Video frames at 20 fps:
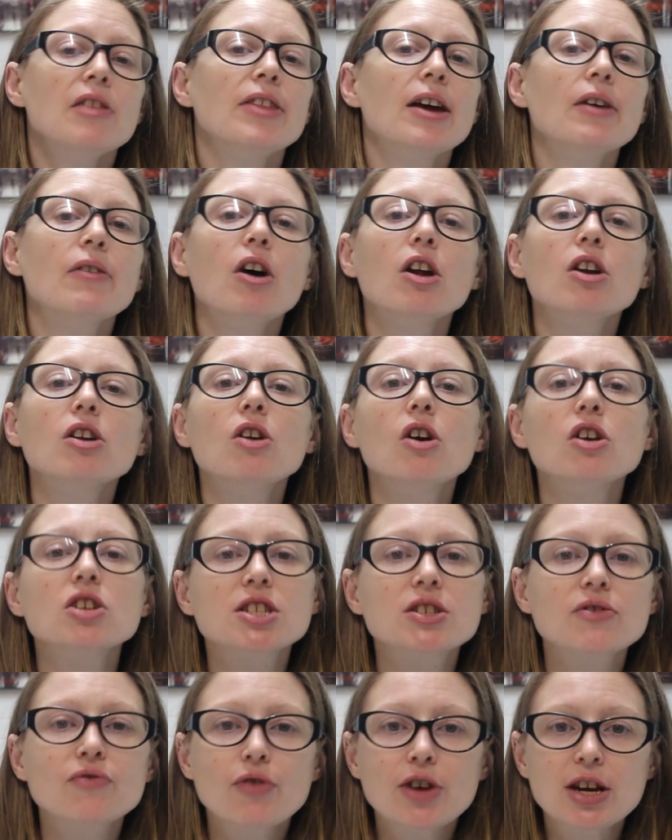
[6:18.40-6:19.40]
There are
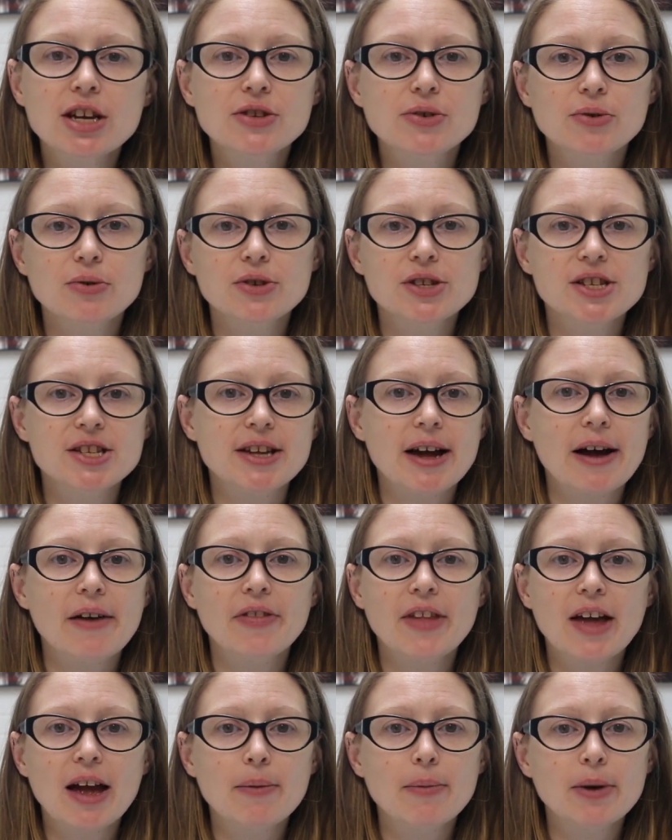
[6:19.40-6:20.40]
lots of resources
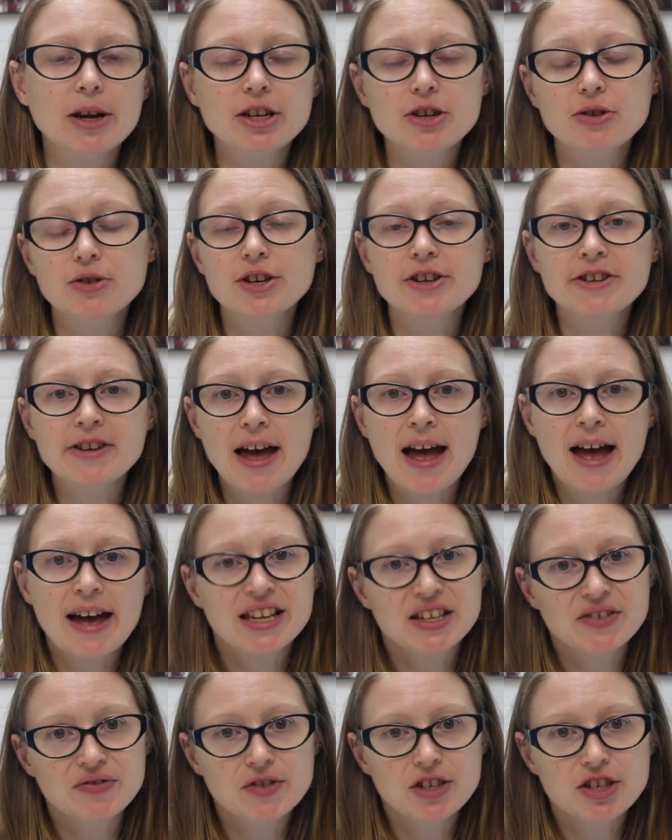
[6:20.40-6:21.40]
out there where you can get
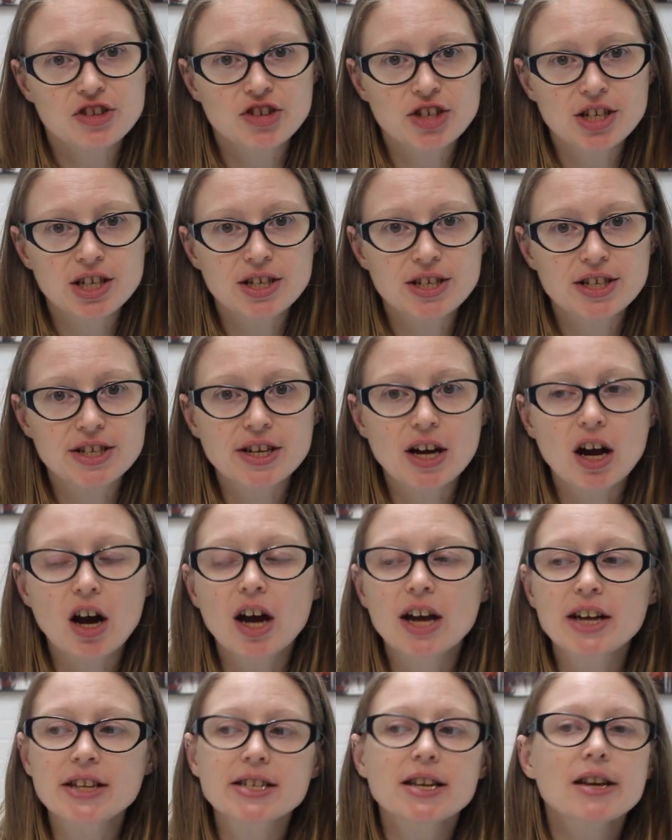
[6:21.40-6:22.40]
SVG
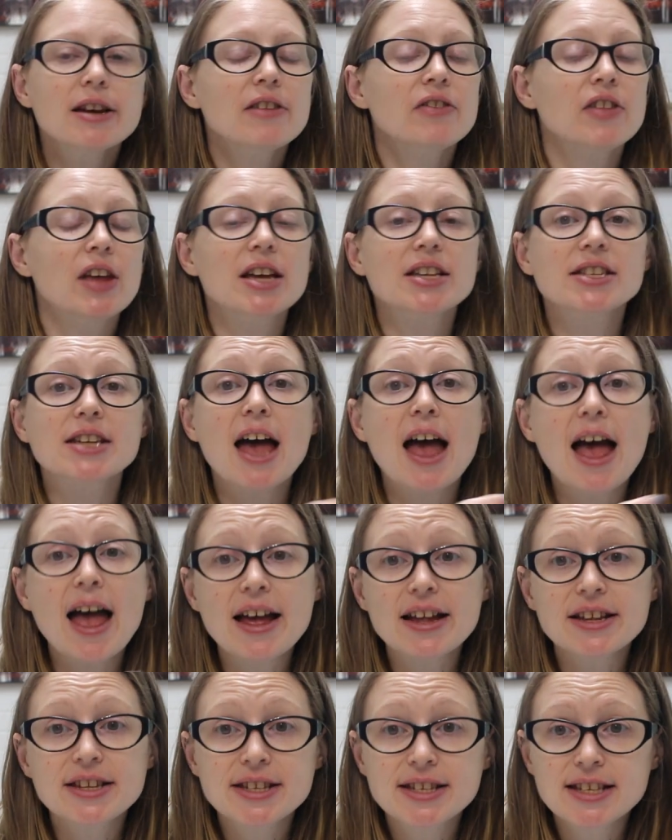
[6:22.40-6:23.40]
designs. There's
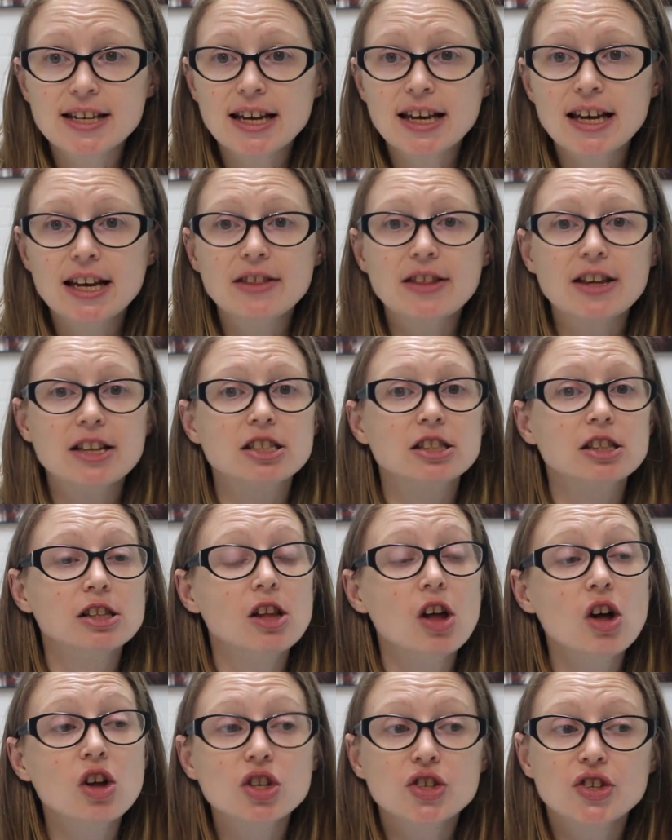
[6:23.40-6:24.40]
Etsy, there's
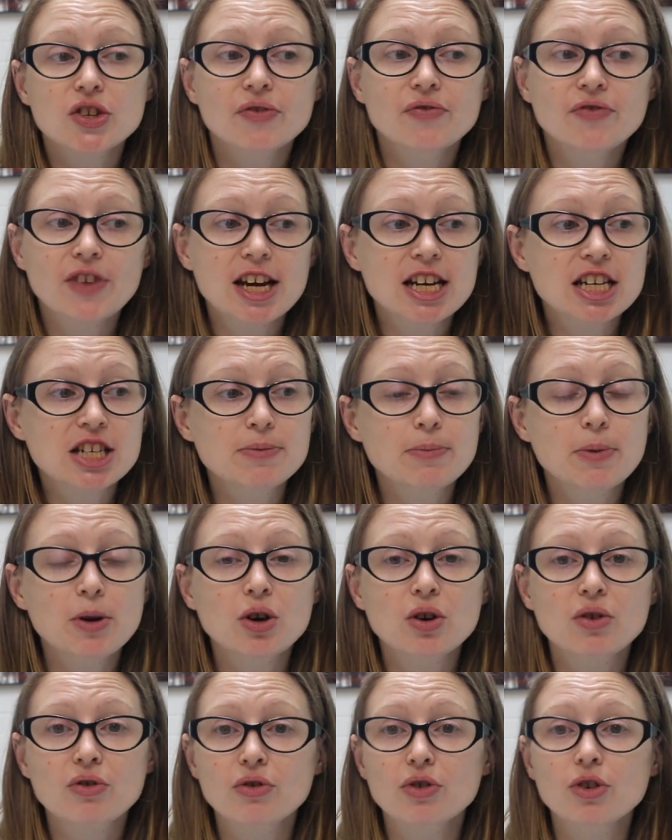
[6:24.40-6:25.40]
lots of
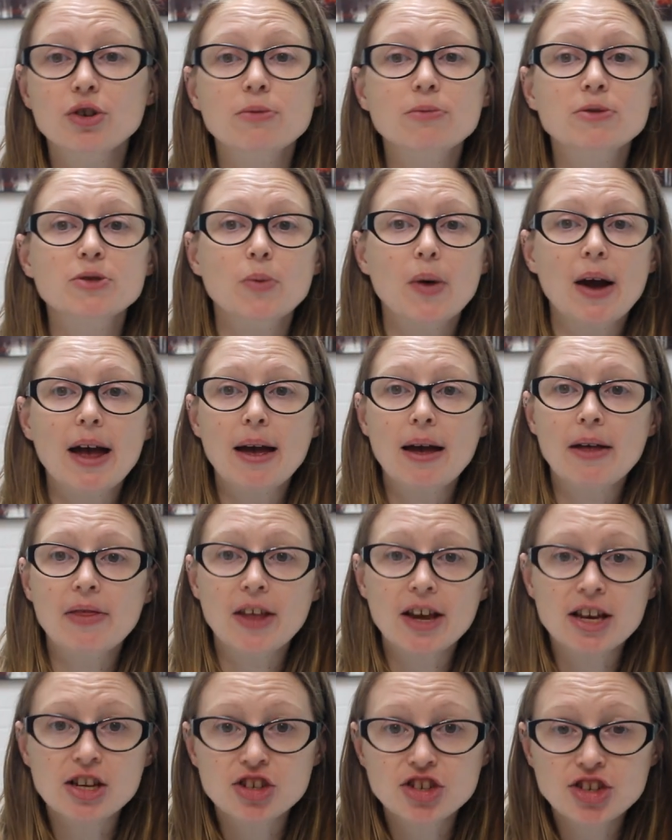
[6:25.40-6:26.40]
Facebook groups groups
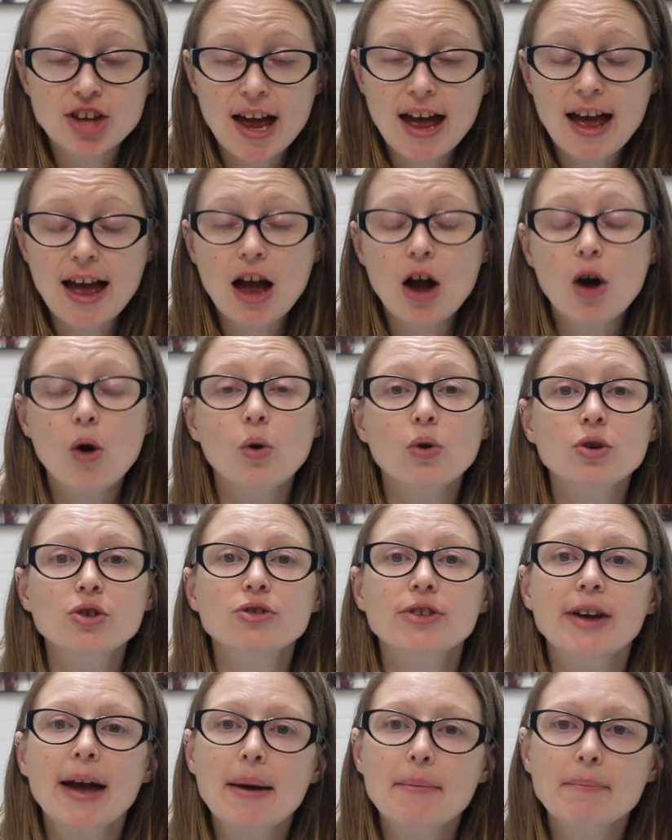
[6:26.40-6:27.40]
where they share or
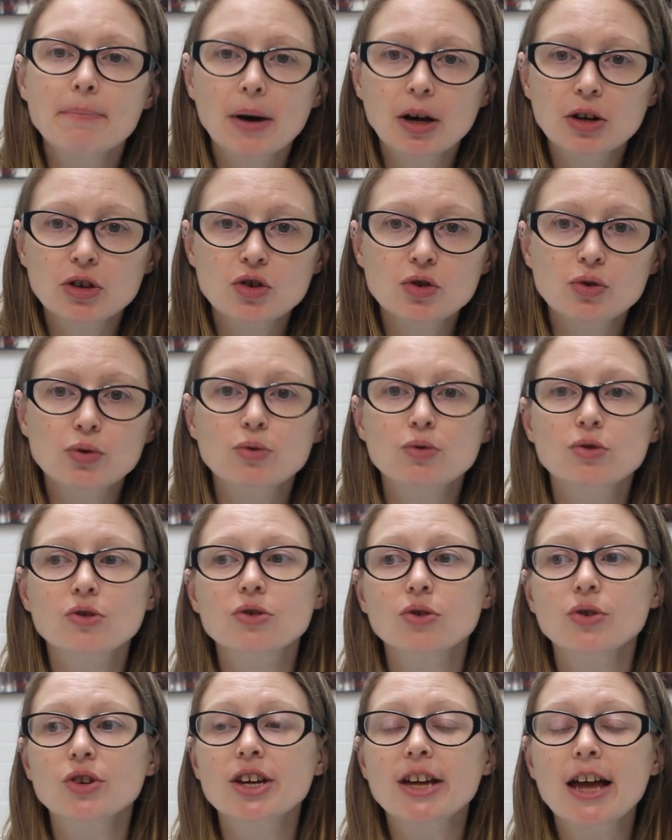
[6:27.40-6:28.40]
you get
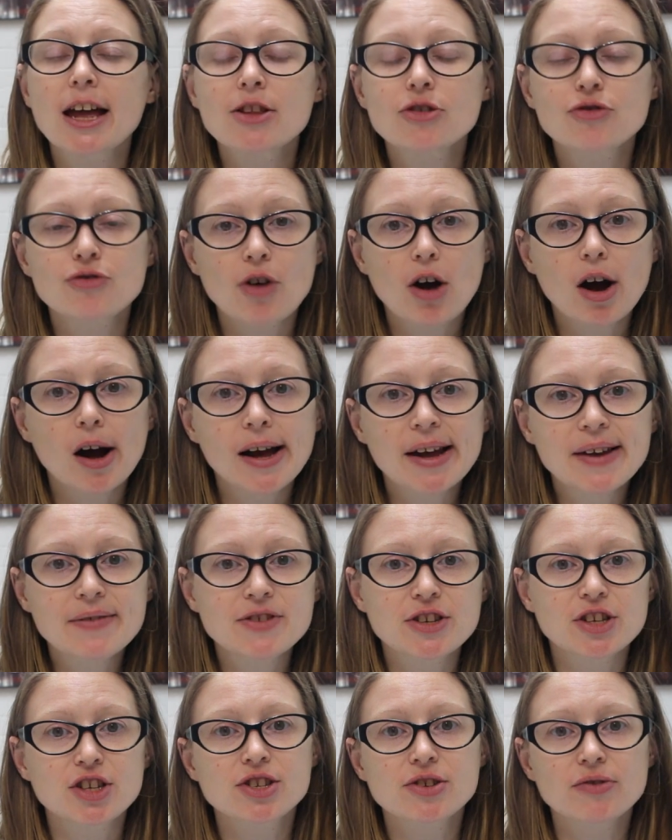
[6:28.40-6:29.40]
bundles or you get
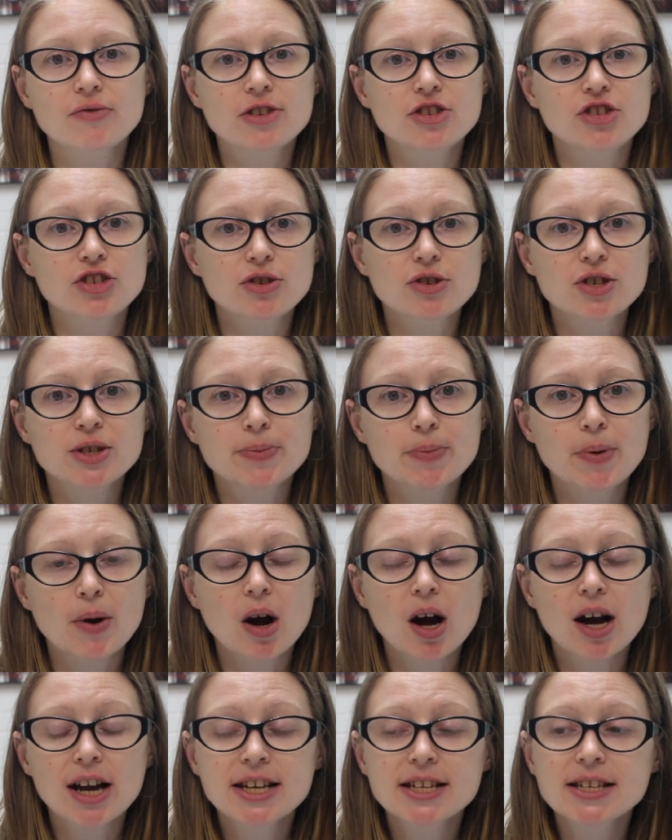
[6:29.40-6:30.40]
drives at a reduced
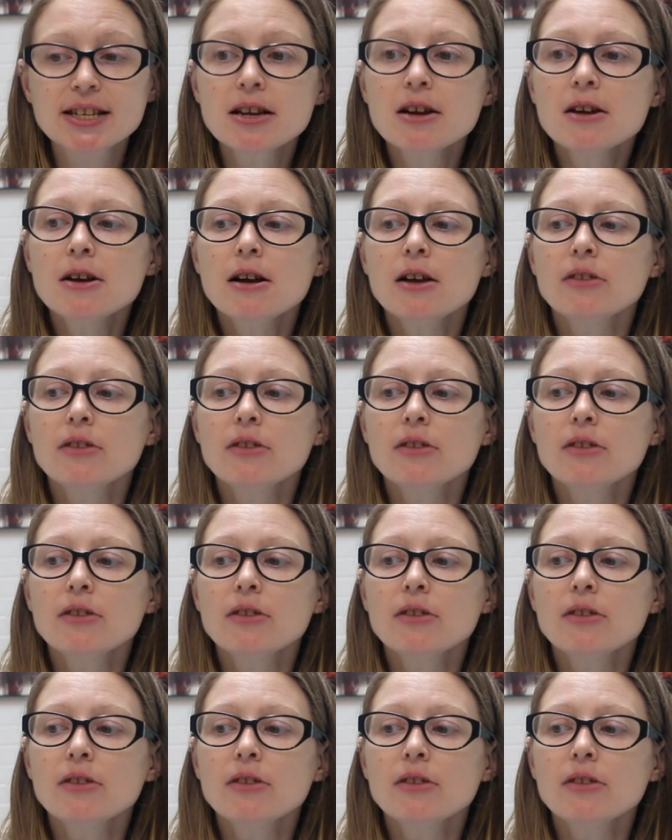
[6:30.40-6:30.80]
price.